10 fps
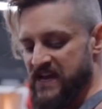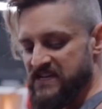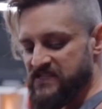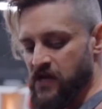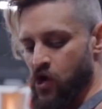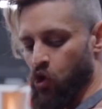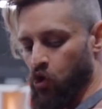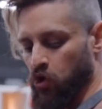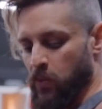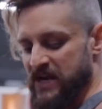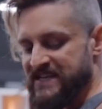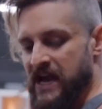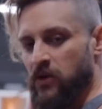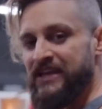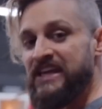phase all the way
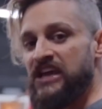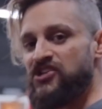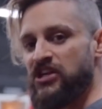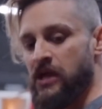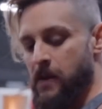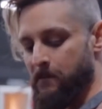down, engaging